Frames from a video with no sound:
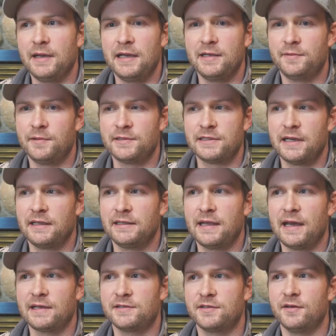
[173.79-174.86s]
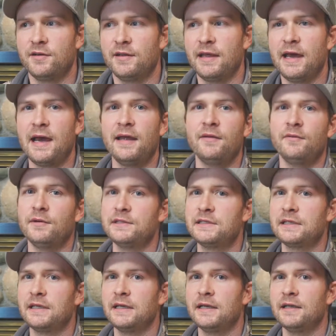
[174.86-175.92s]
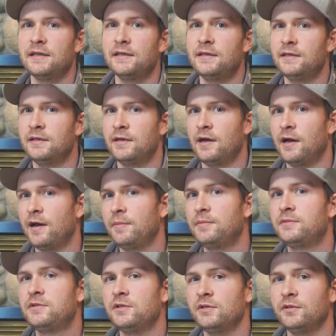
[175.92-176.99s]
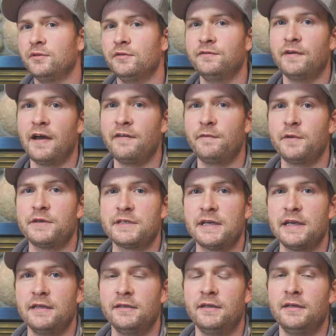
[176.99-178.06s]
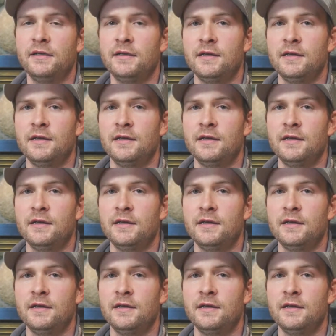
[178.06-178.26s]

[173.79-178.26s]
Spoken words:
80% of the tags go to that. Once again, up to 5%